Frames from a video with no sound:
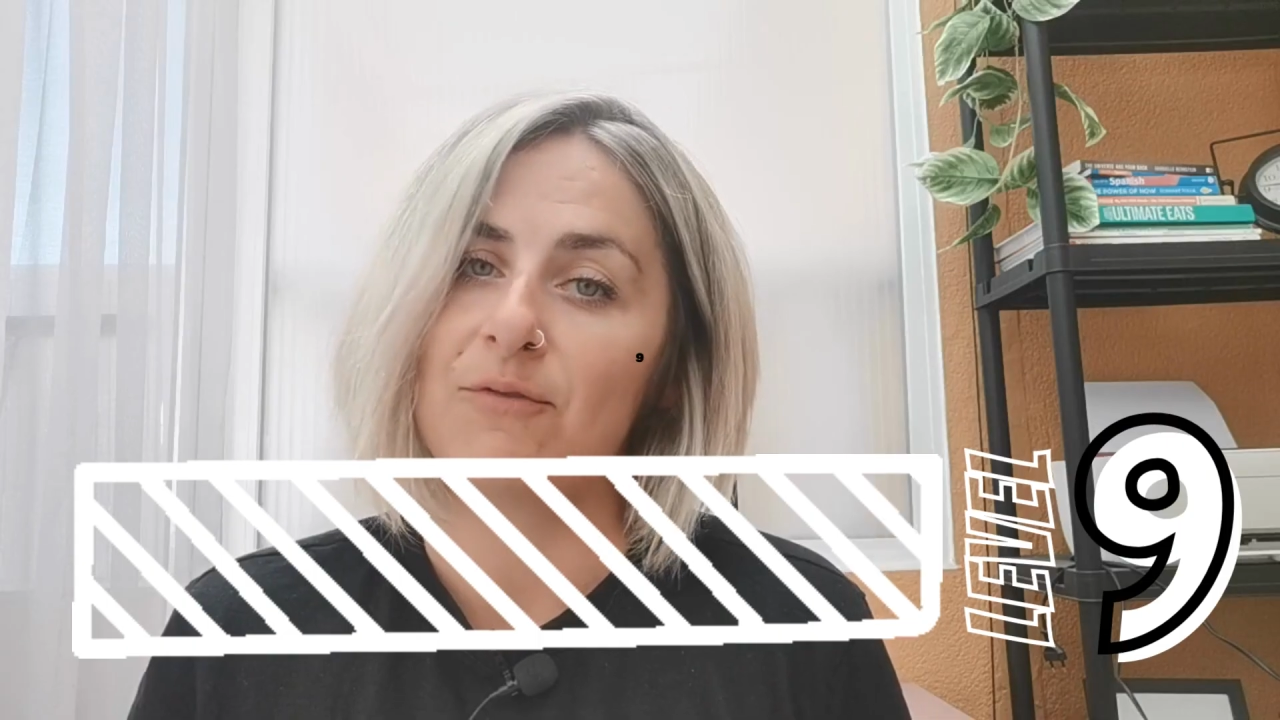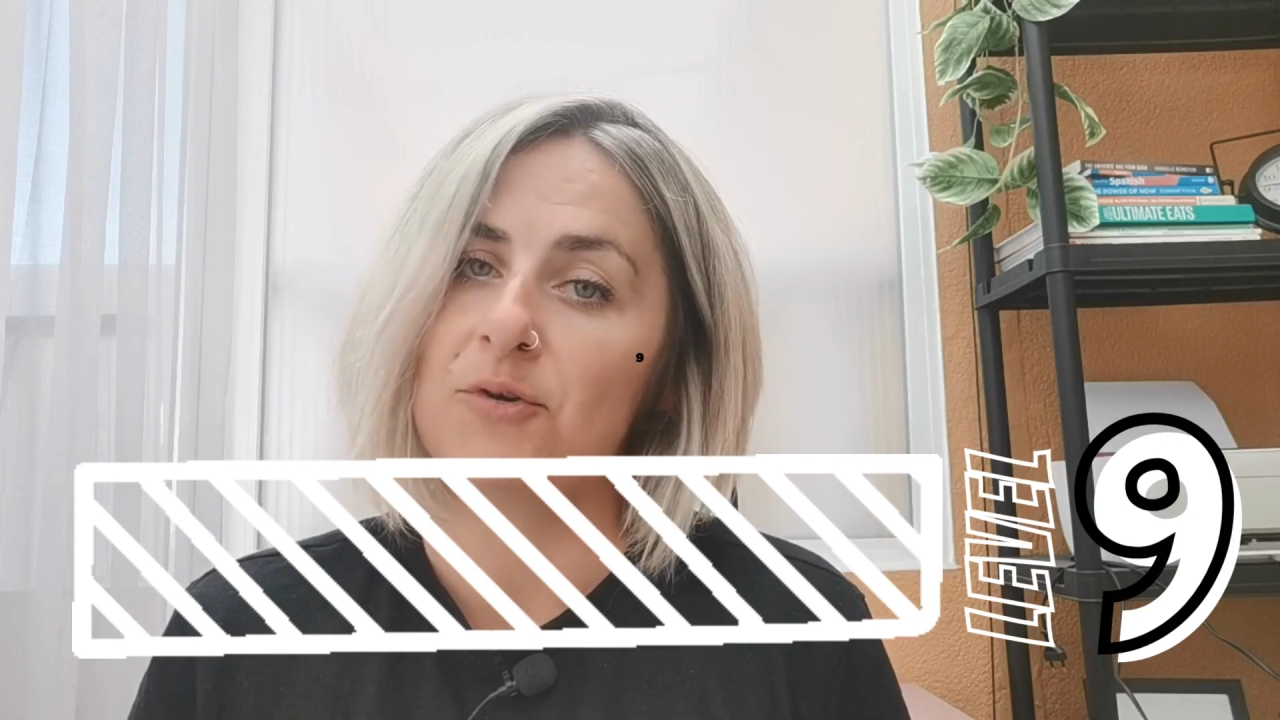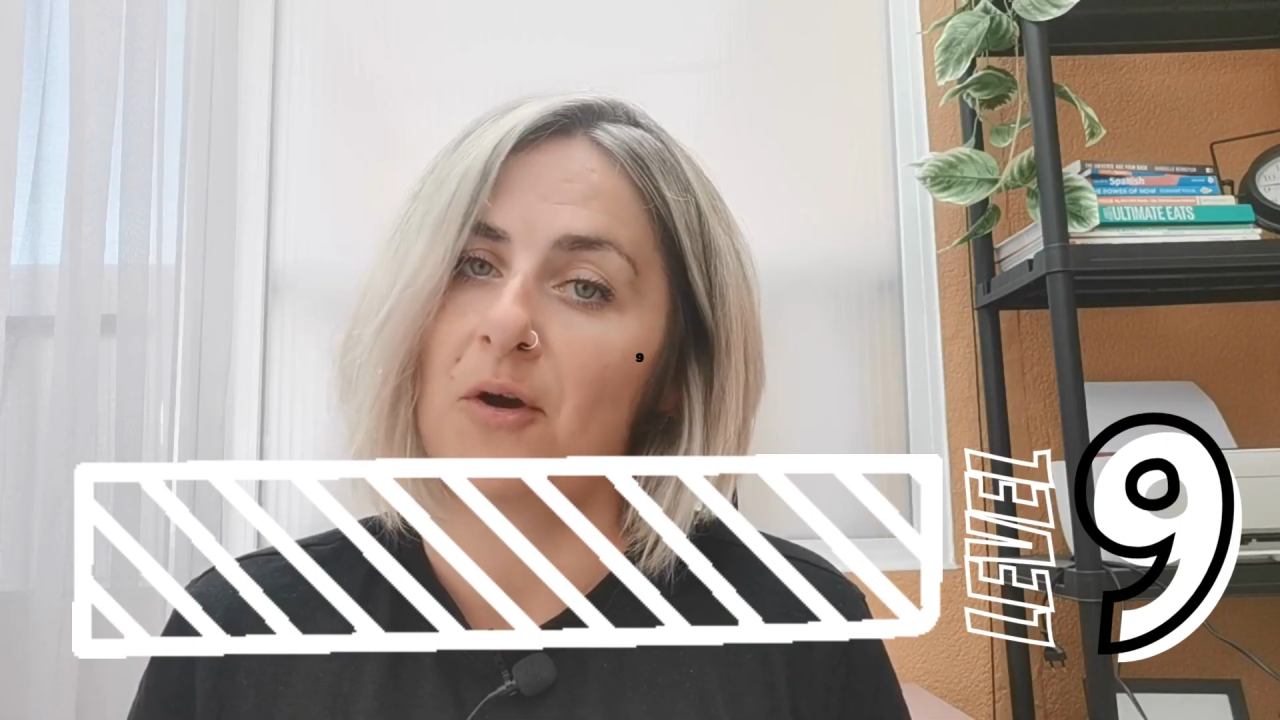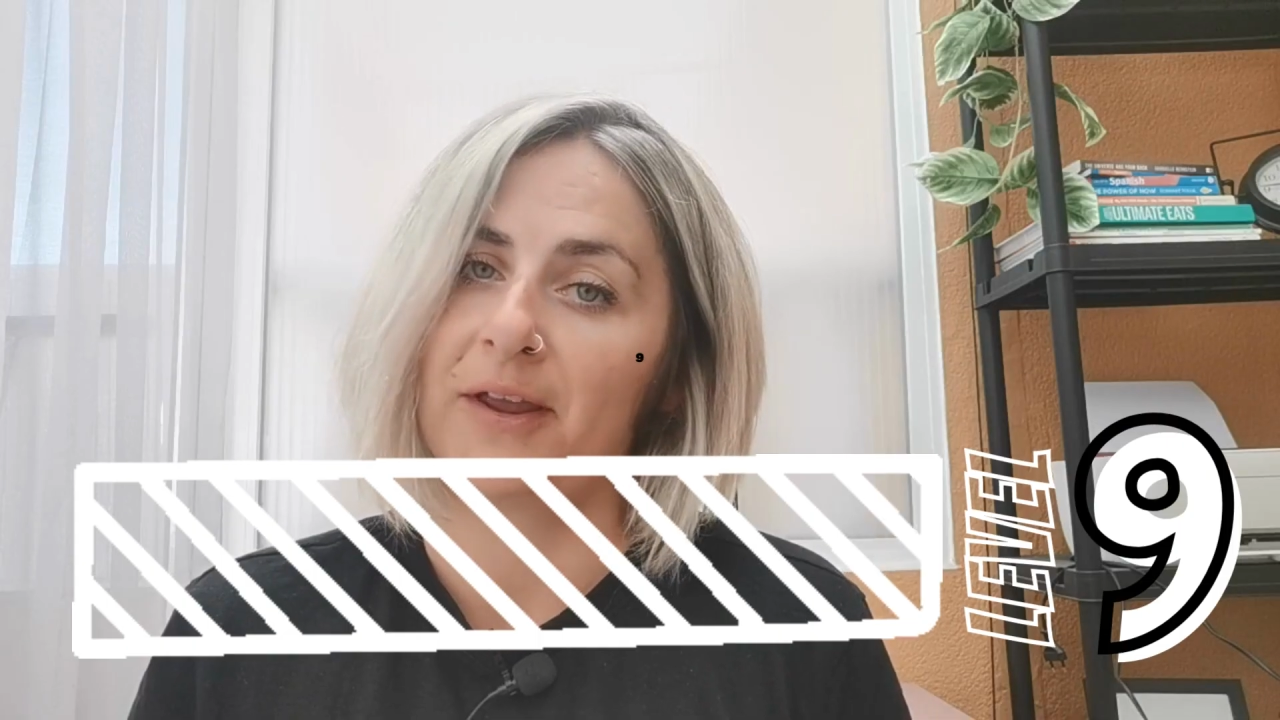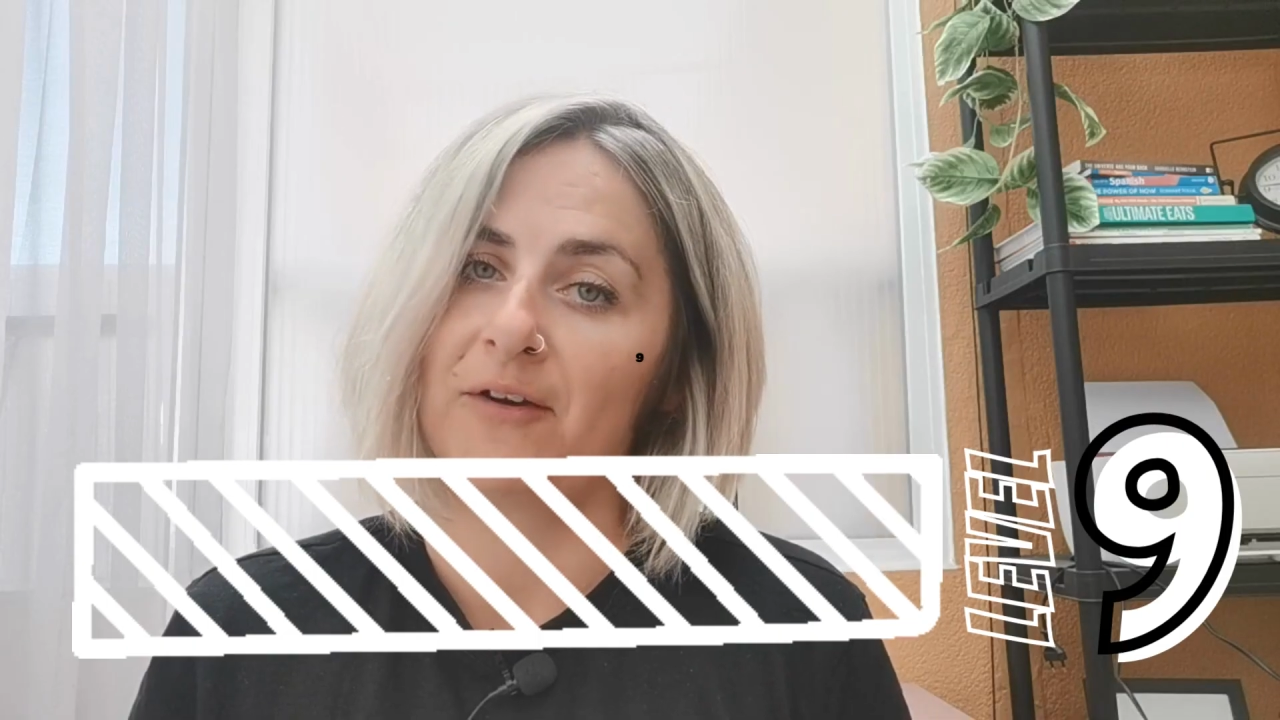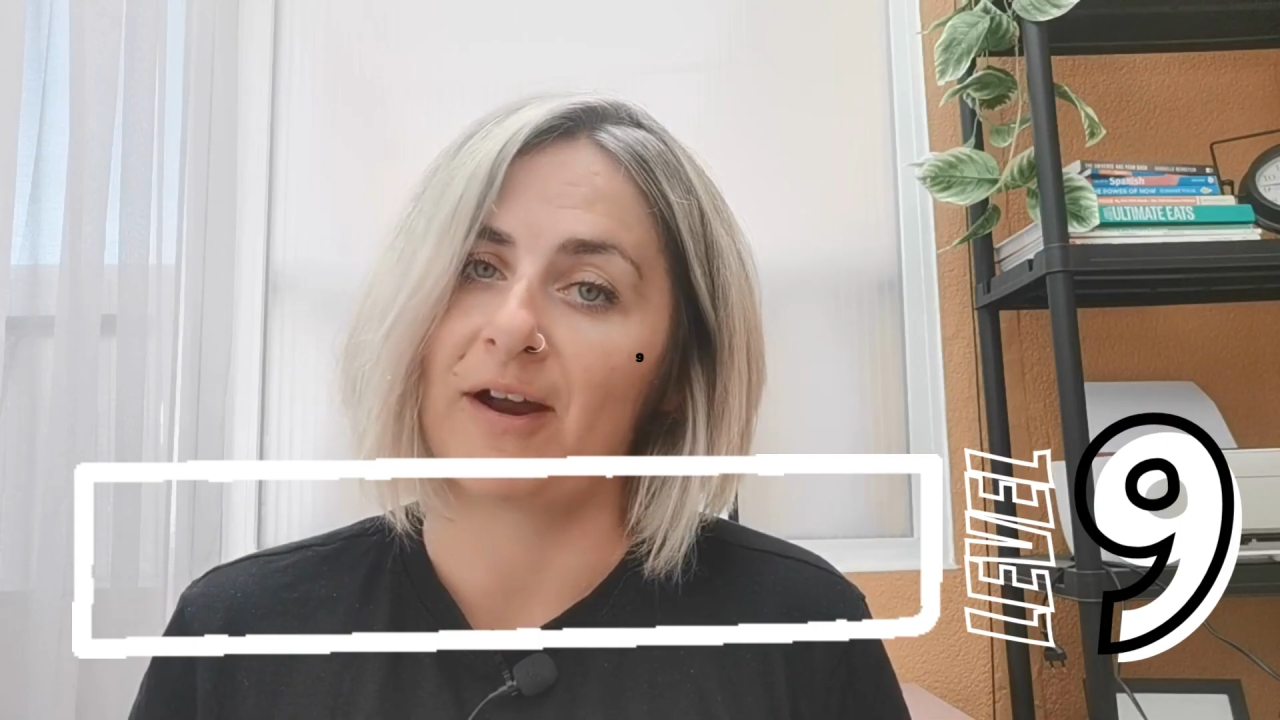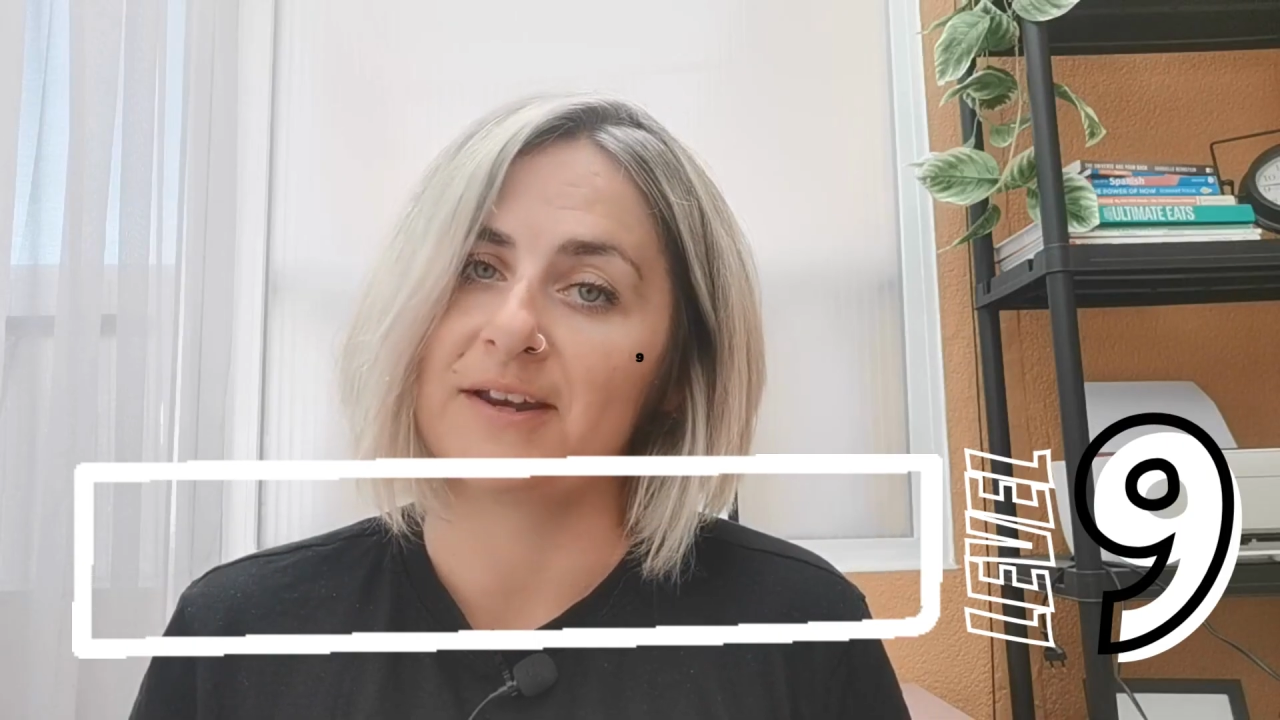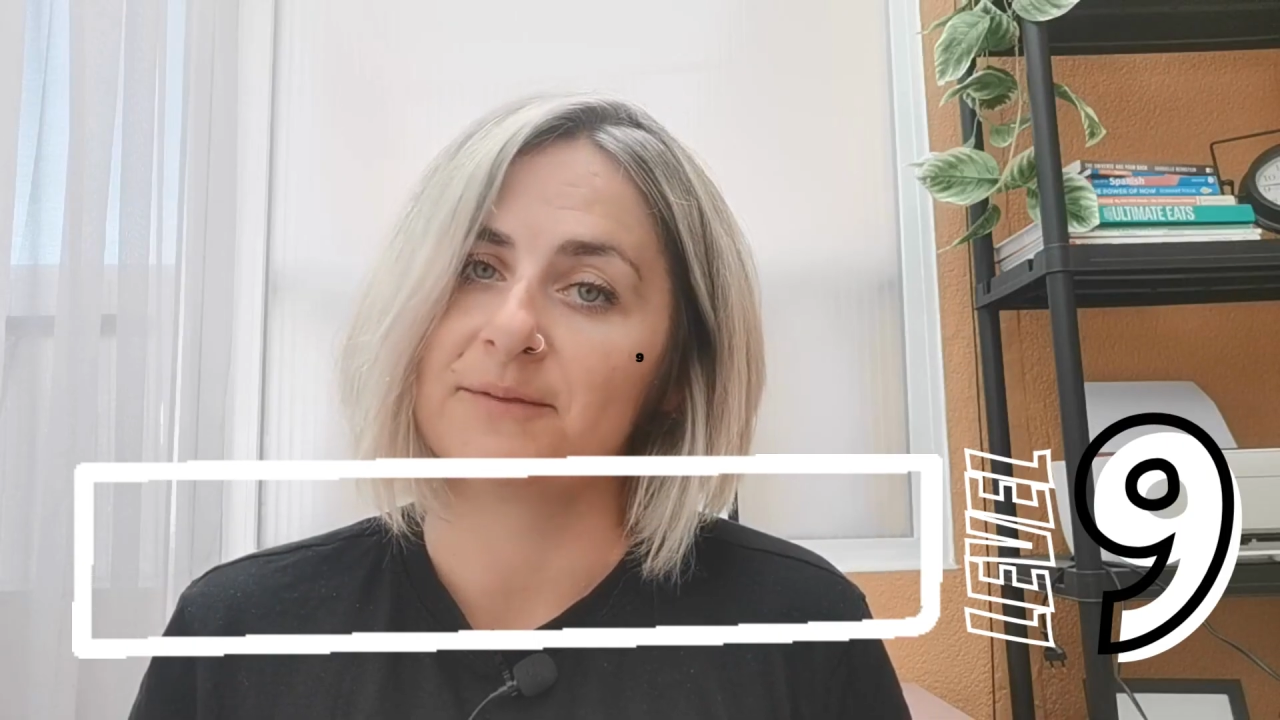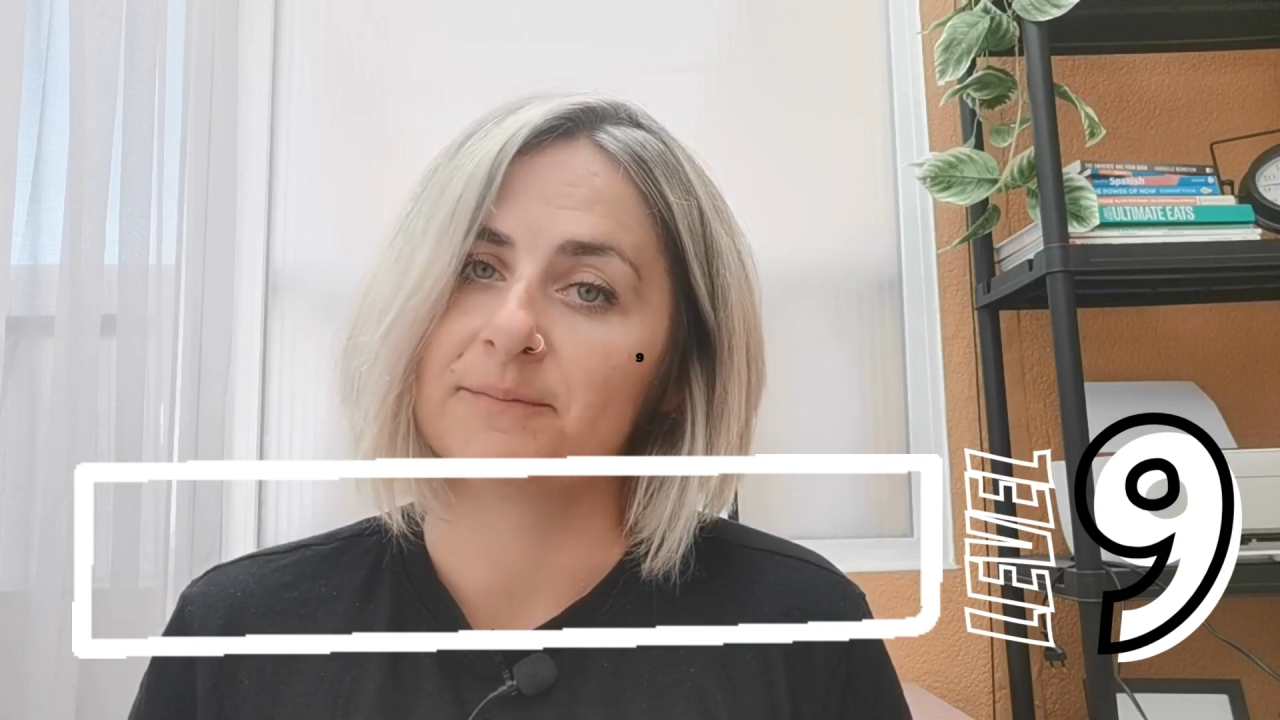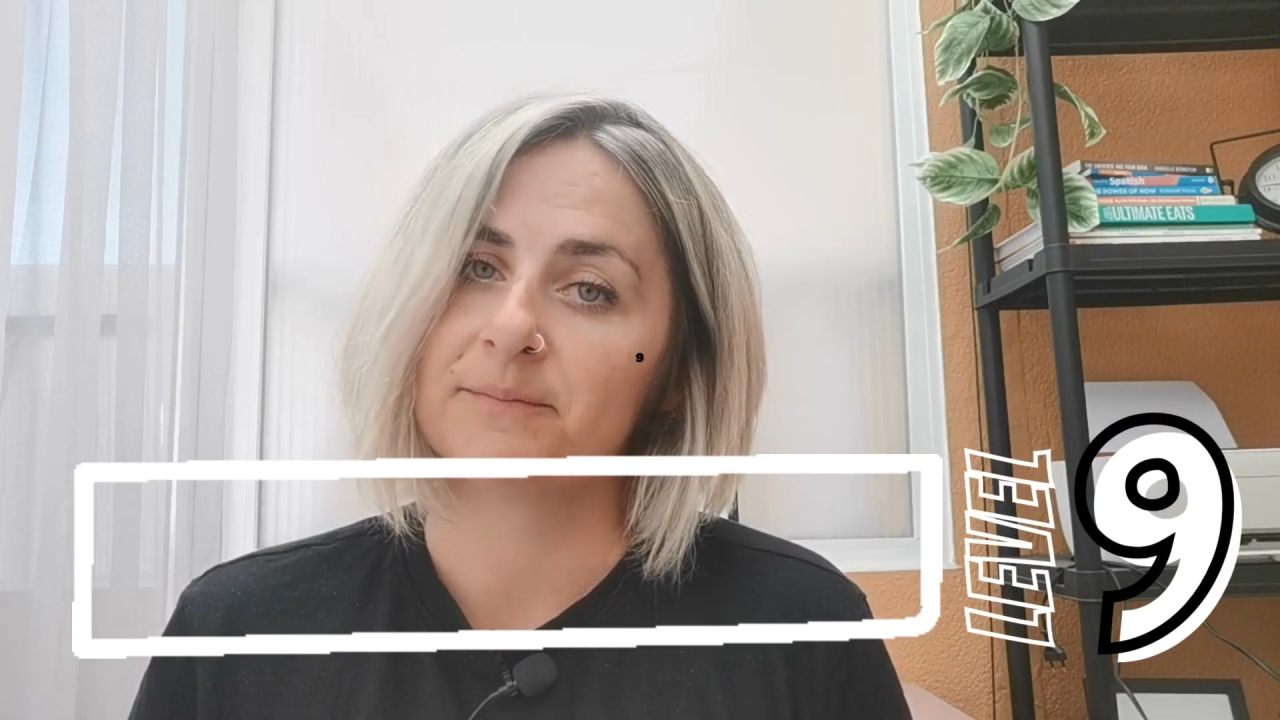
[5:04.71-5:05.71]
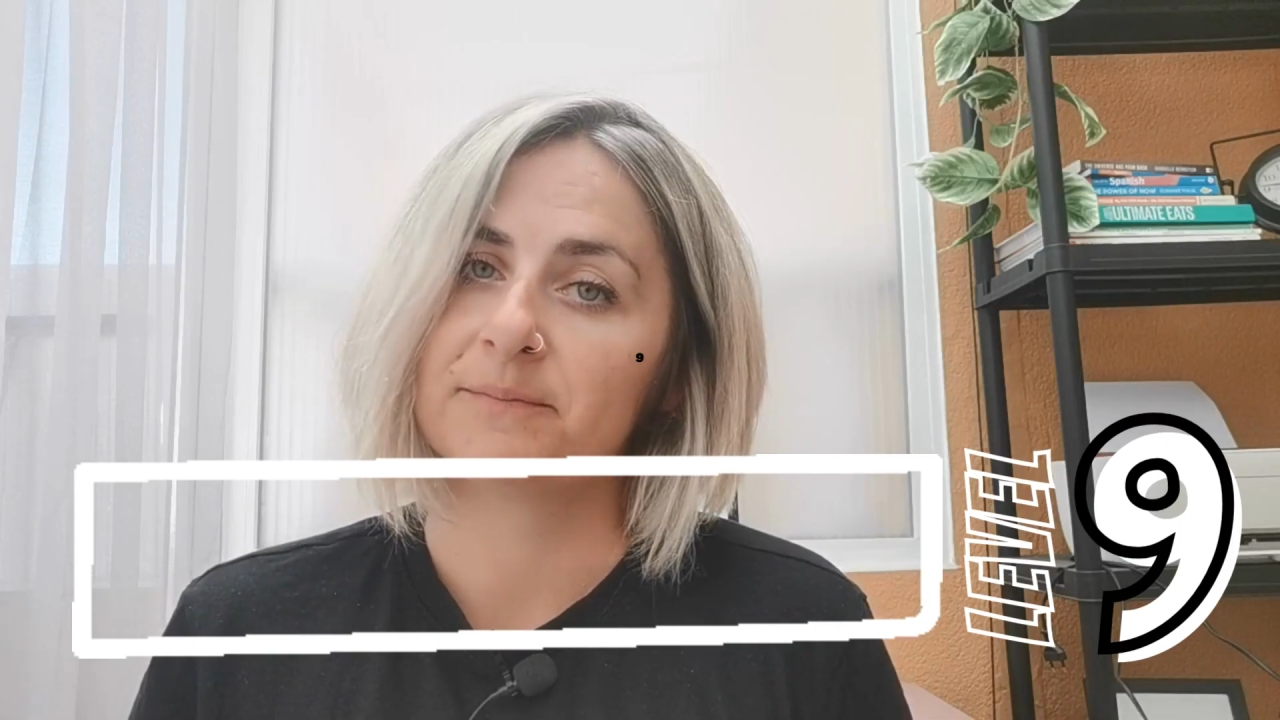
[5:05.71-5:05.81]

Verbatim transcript: level nine grade.